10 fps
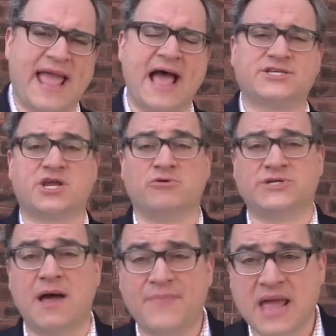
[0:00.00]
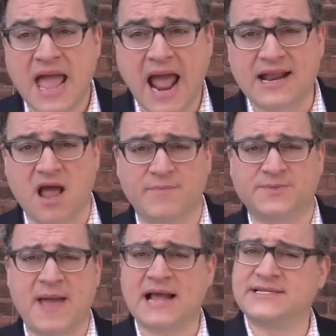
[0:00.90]
and gas goes up and
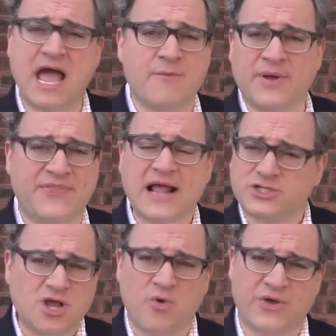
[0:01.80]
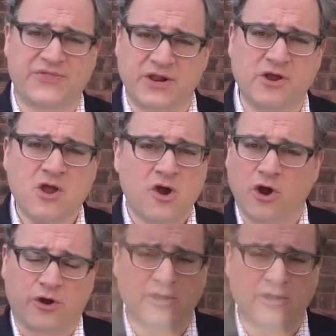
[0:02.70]
comes back down, but that's not within her